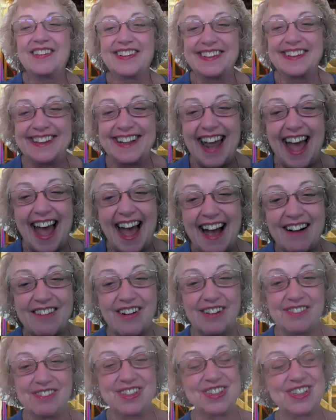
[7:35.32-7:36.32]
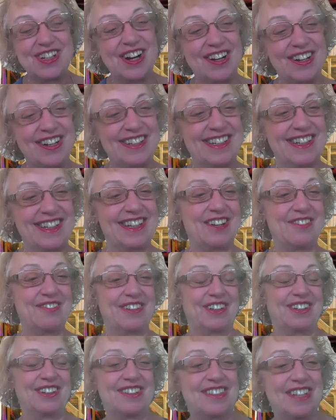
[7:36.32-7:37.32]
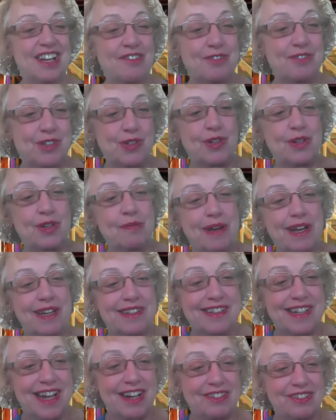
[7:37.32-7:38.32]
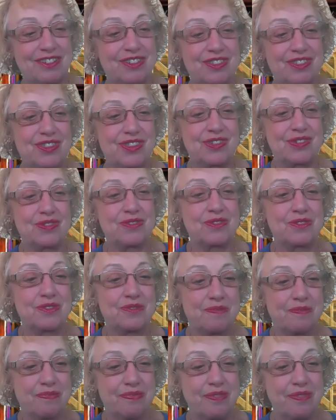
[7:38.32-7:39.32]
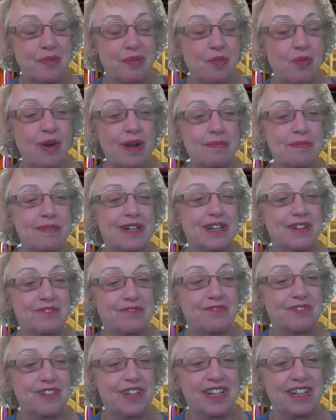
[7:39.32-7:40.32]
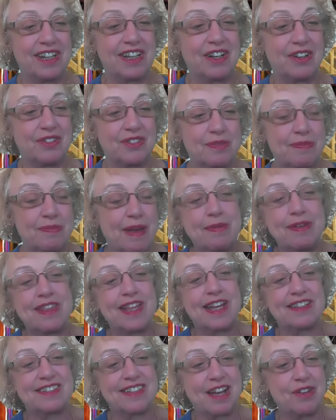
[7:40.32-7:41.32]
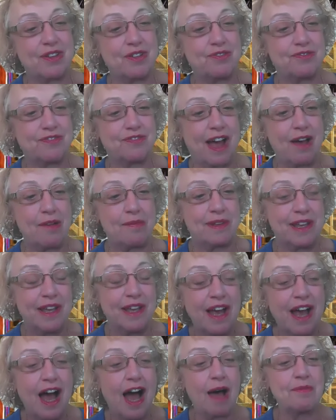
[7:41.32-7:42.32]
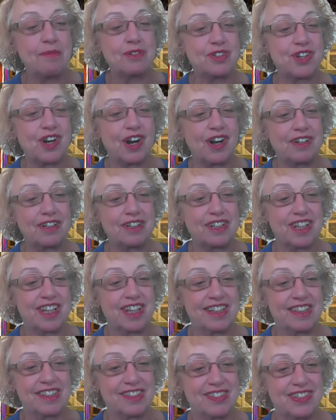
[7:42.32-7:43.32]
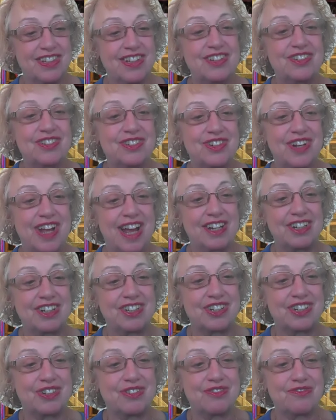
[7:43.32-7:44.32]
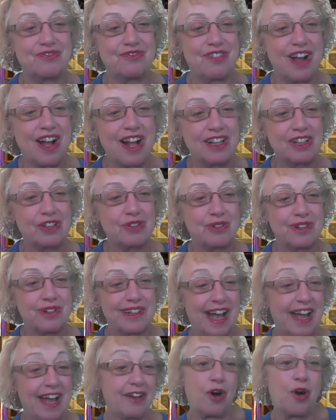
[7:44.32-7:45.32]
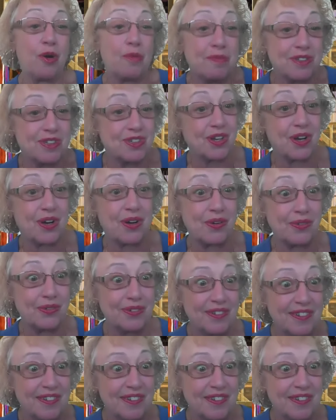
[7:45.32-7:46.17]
Now I'm starting to, because I'm doing my Dr. Sue 1 minute videos. Maybe that's how you found me. I'm starting to get this international following. I hope so.